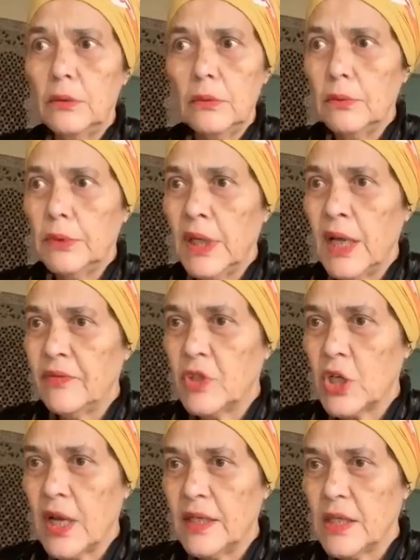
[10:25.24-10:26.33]
do we have
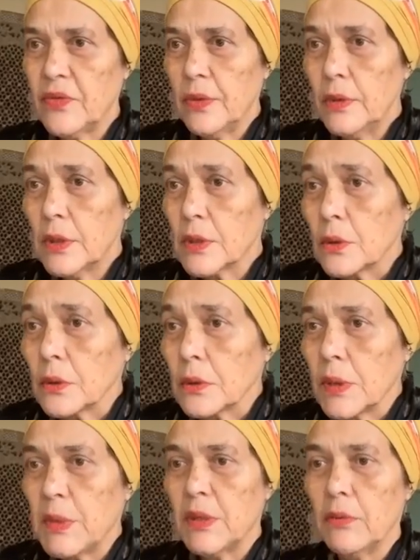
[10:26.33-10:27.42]
Chinese furniture?
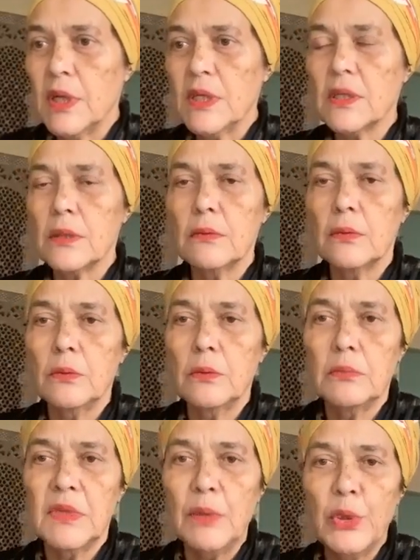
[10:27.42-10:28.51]
I mean, was
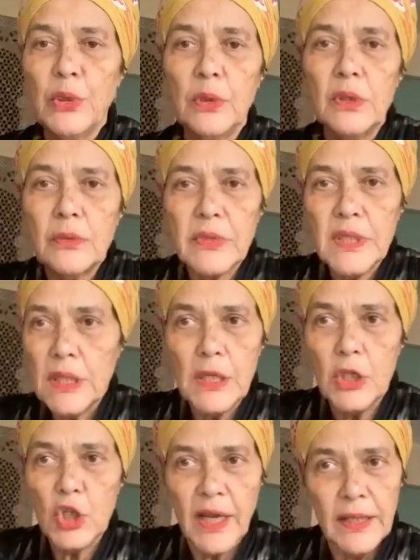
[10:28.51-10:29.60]
Napoleon interested
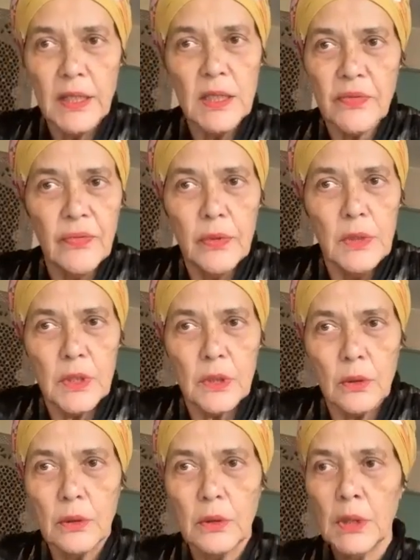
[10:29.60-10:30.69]
in Chinese
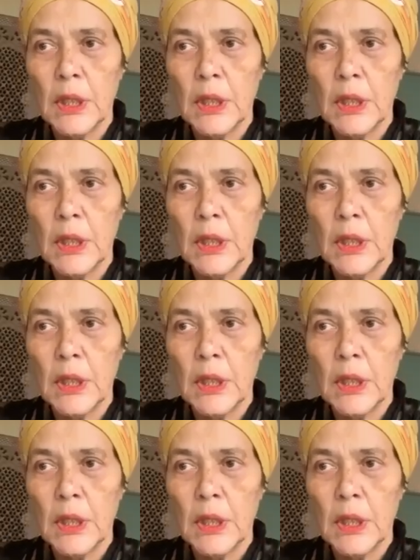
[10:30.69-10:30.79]
furniture?